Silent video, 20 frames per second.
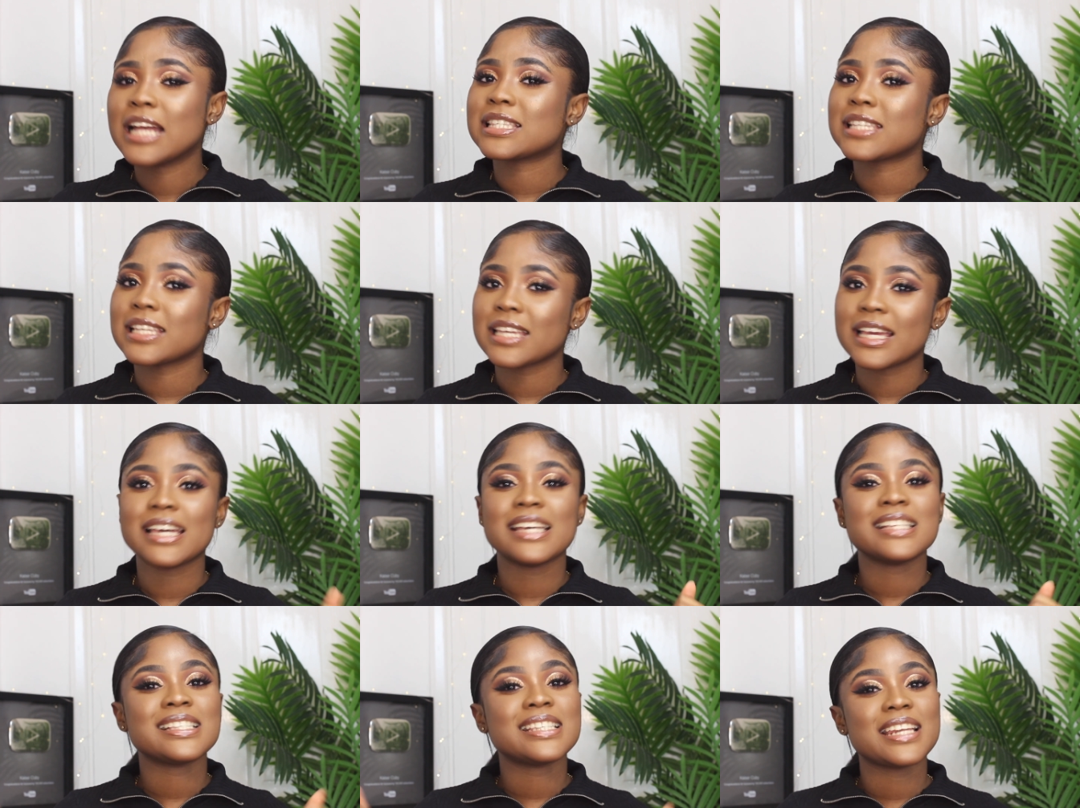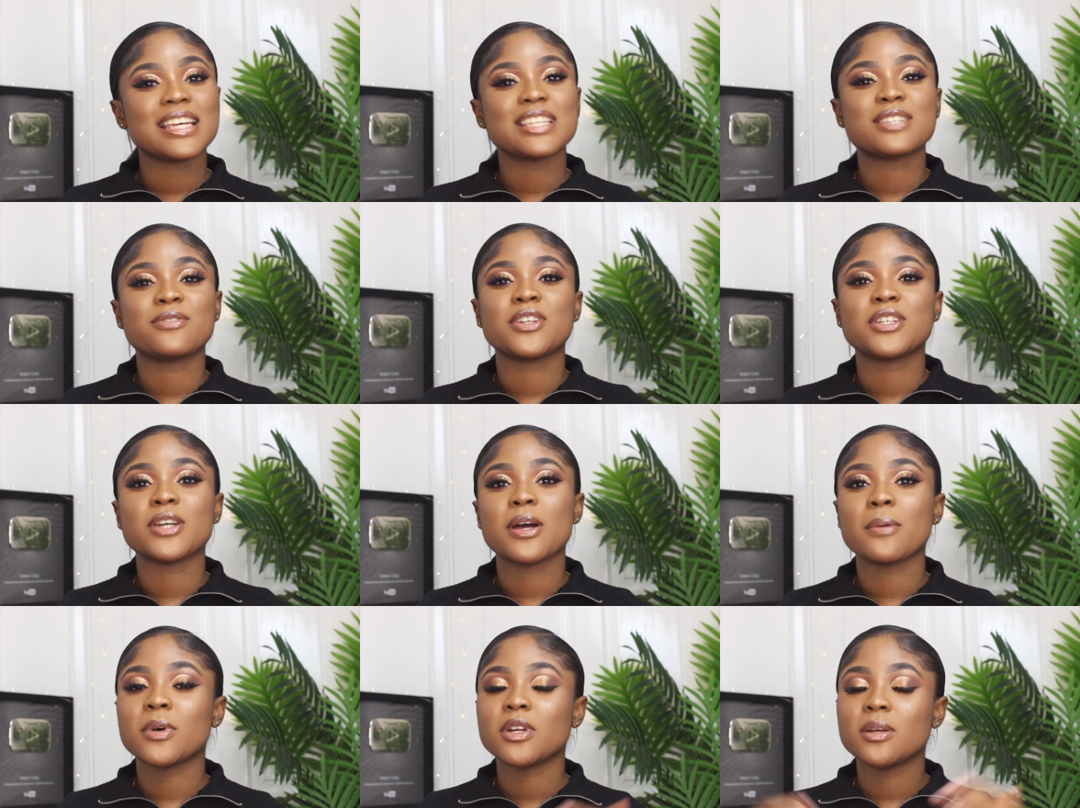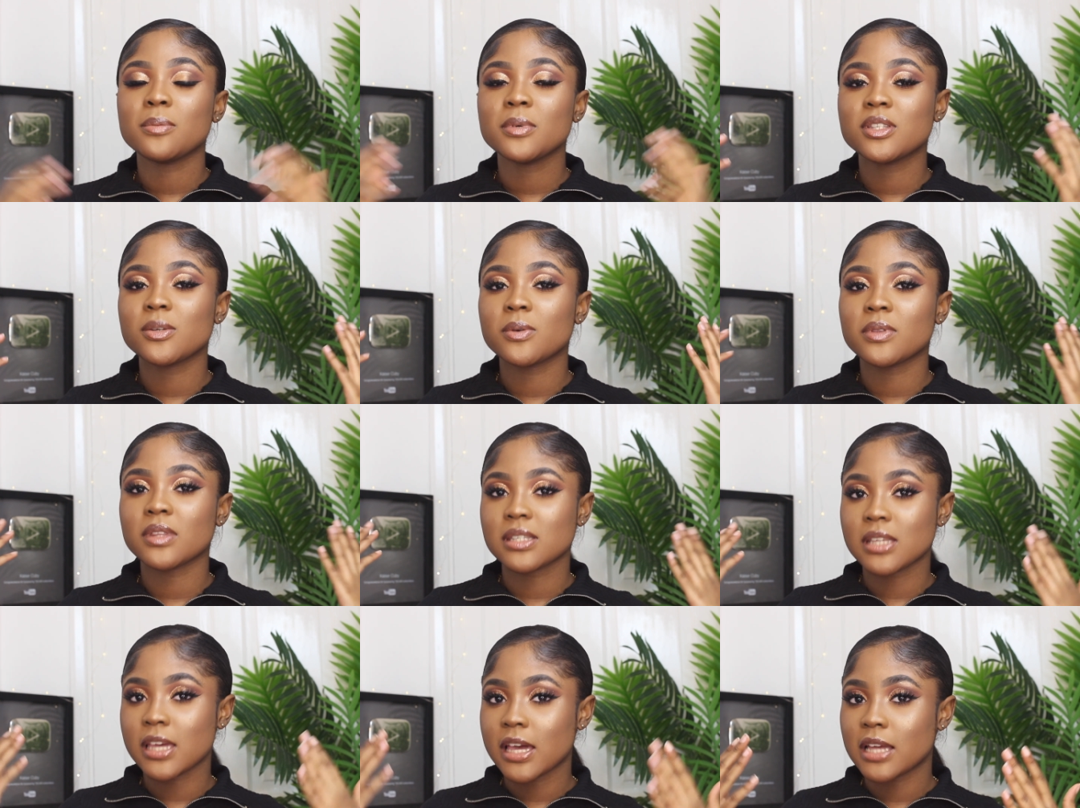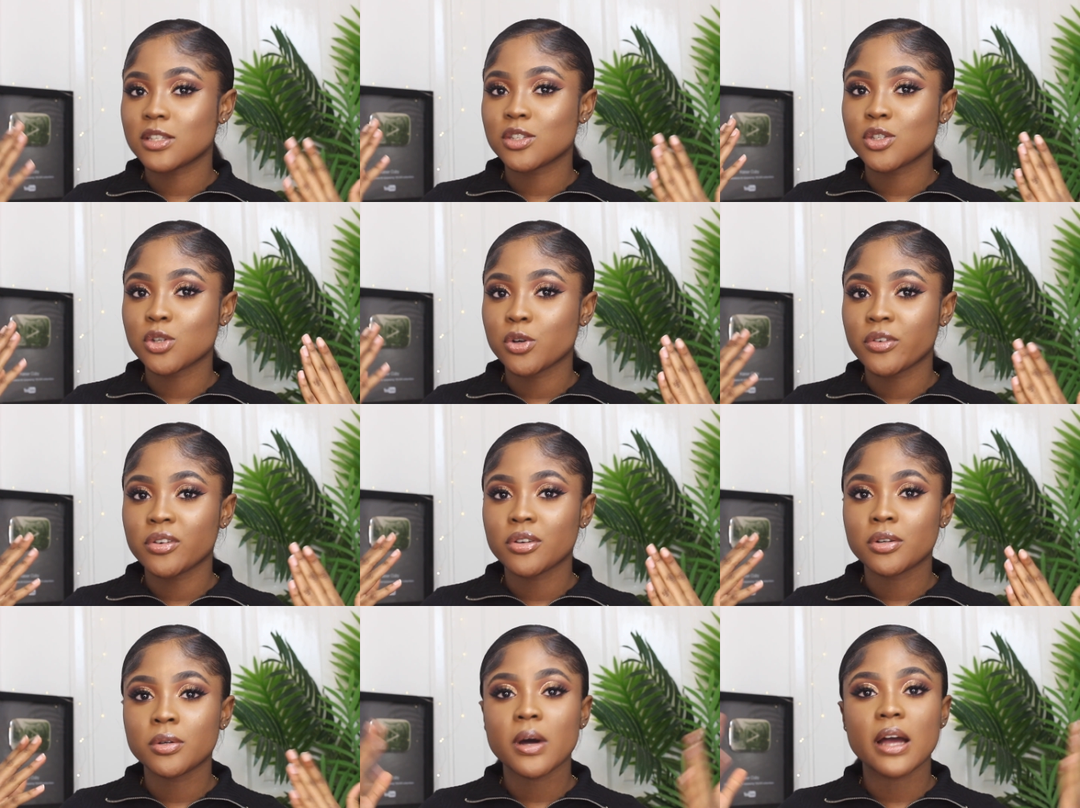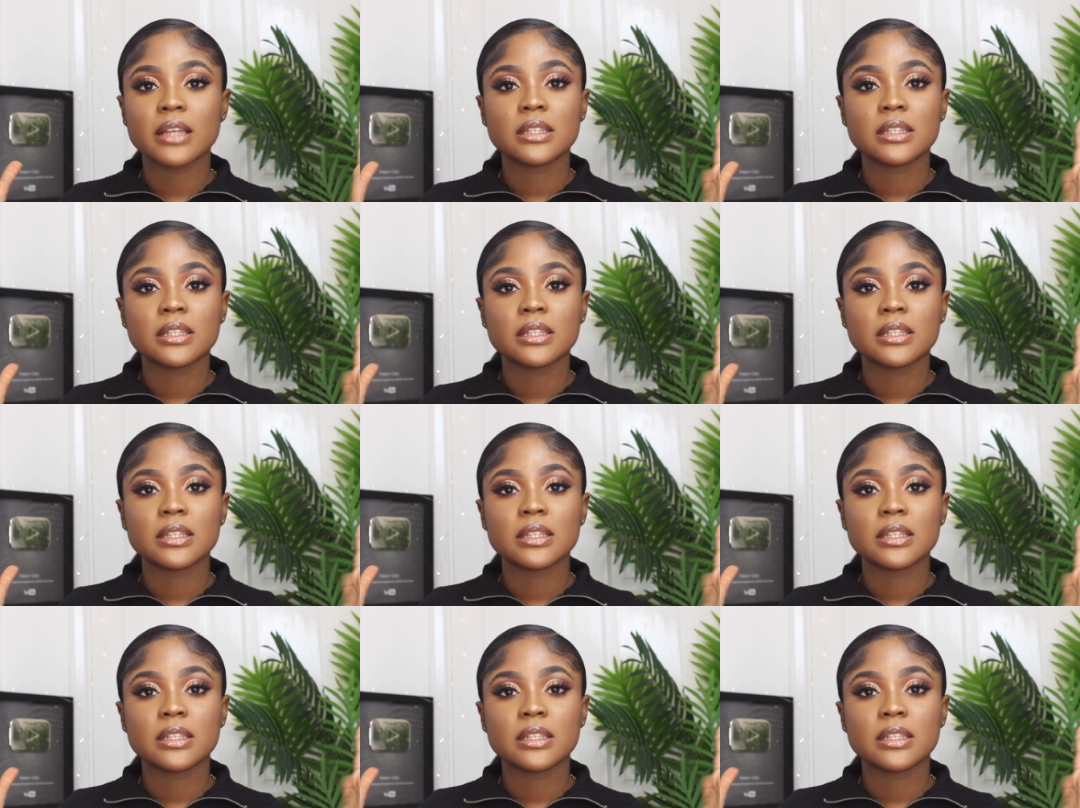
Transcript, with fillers: So yeah, in today's video, I'm gonna be doing this hair tutorial.